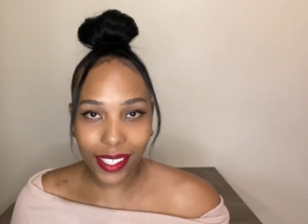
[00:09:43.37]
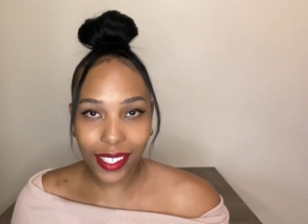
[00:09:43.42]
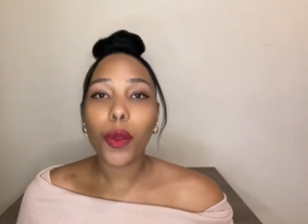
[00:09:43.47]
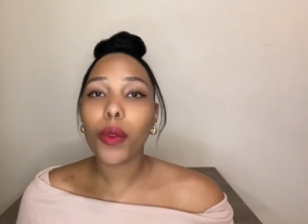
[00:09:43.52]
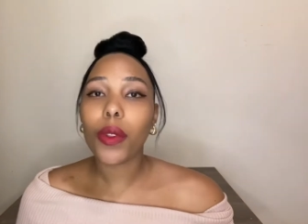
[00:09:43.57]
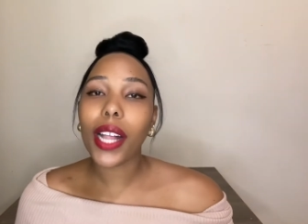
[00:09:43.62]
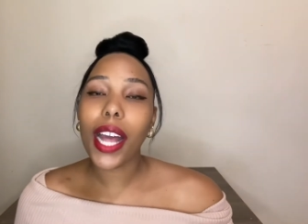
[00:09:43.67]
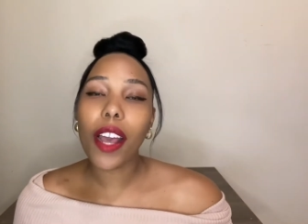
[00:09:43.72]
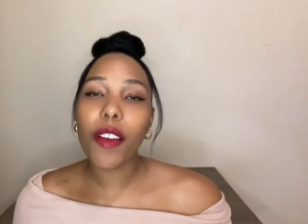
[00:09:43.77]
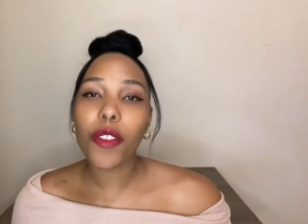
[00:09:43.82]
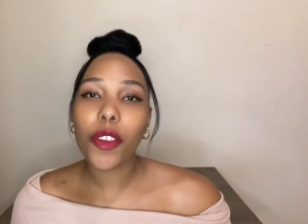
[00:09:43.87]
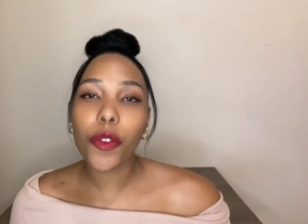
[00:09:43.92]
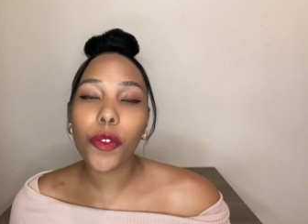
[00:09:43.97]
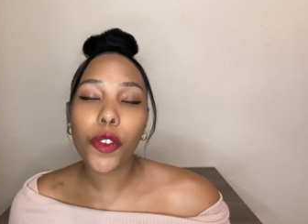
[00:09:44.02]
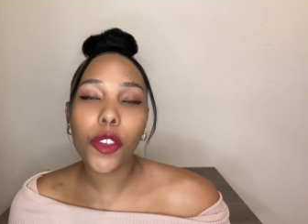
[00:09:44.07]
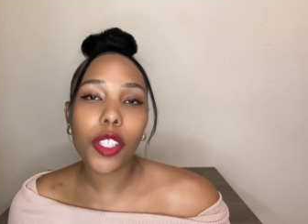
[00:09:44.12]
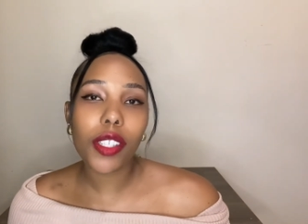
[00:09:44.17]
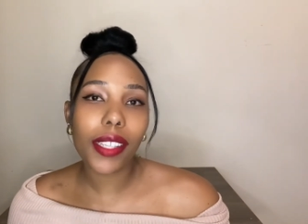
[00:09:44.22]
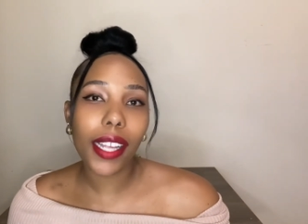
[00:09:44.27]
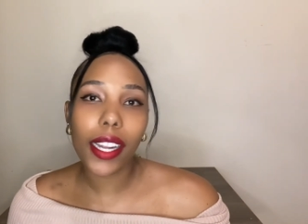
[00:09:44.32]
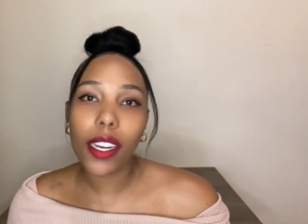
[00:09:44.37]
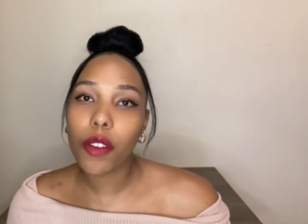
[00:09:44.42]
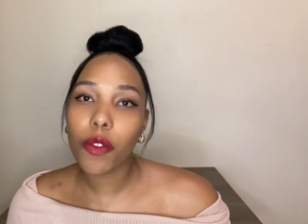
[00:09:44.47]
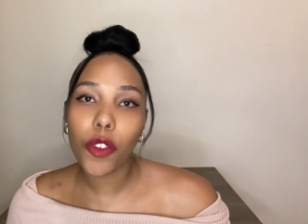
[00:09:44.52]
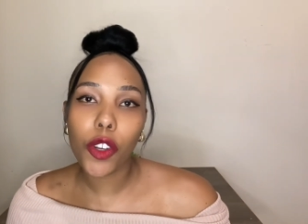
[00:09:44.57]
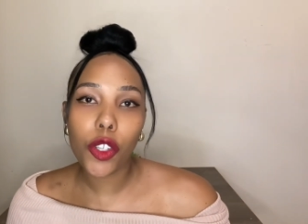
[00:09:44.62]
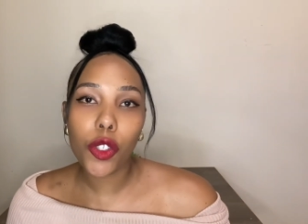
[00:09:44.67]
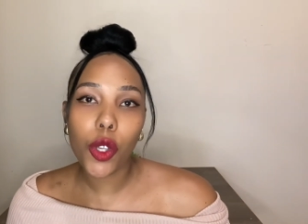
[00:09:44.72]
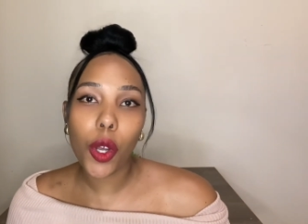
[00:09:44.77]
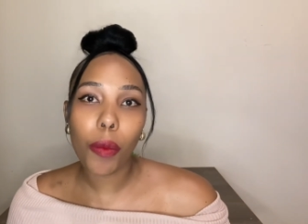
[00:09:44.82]
You will have your first heading, for
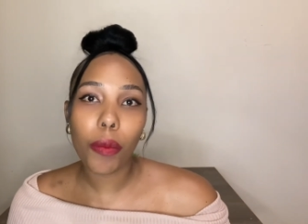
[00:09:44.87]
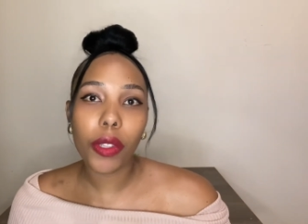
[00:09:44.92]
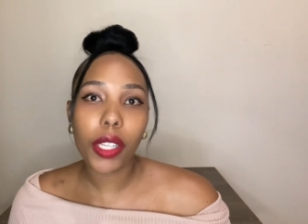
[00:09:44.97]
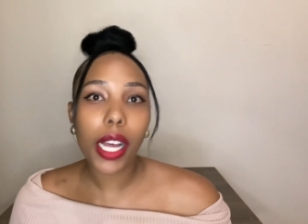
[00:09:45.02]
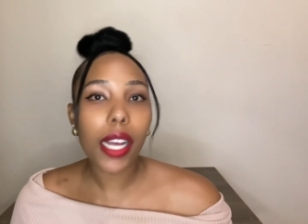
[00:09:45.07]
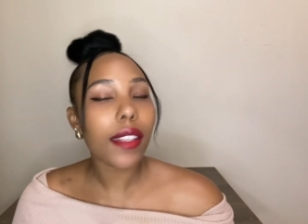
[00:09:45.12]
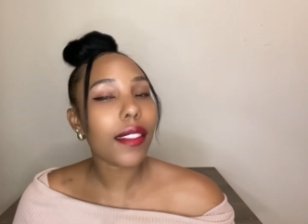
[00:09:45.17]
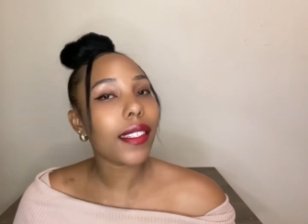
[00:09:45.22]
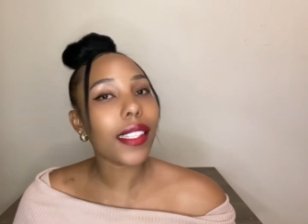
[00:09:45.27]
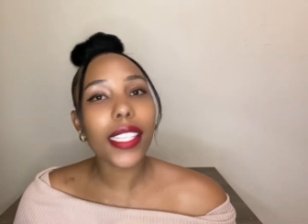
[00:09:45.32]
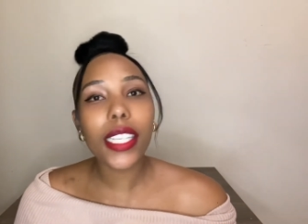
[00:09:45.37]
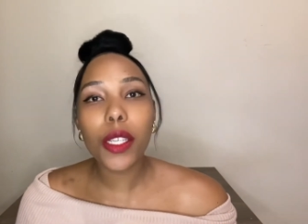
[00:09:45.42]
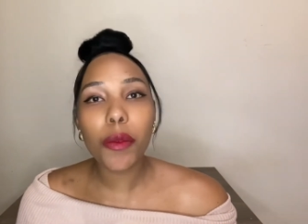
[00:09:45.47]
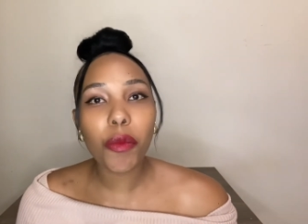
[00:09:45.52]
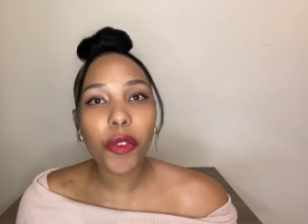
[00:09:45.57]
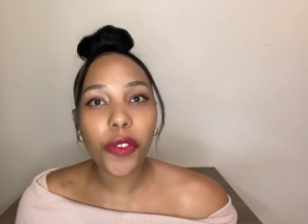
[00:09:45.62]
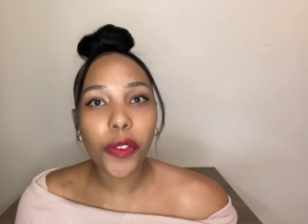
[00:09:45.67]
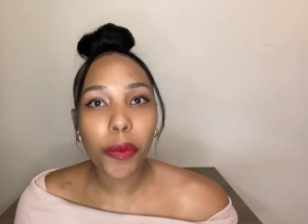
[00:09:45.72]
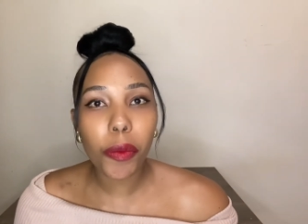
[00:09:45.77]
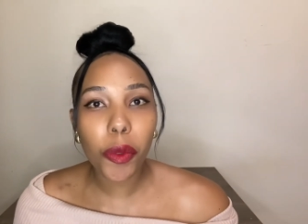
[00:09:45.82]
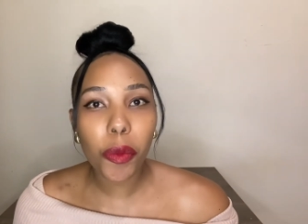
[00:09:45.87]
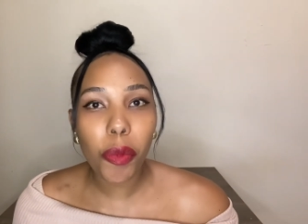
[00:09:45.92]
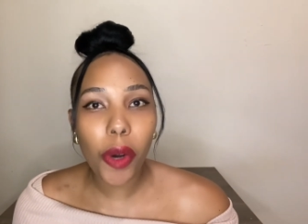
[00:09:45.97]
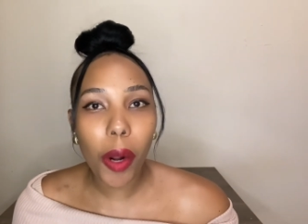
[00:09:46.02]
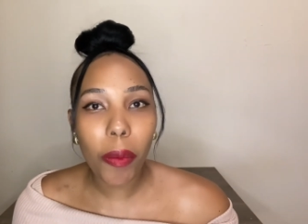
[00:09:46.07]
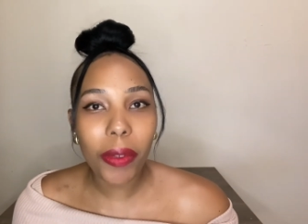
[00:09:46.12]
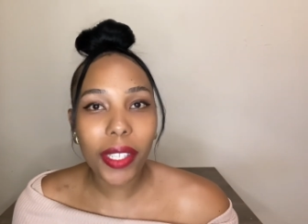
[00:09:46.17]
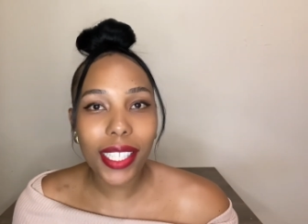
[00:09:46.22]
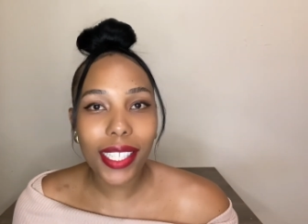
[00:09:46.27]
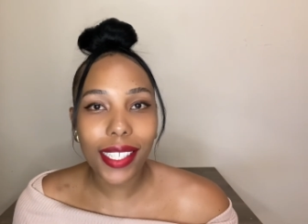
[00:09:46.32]
example, as immovable
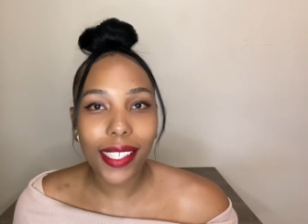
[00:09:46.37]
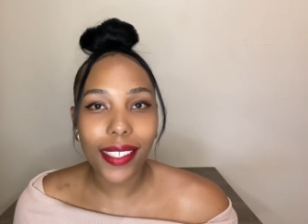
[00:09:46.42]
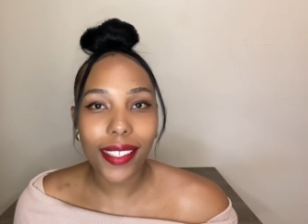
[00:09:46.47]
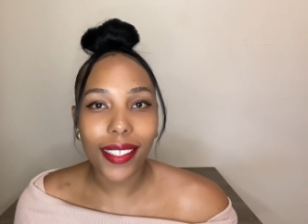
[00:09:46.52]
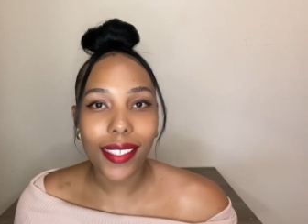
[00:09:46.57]
property.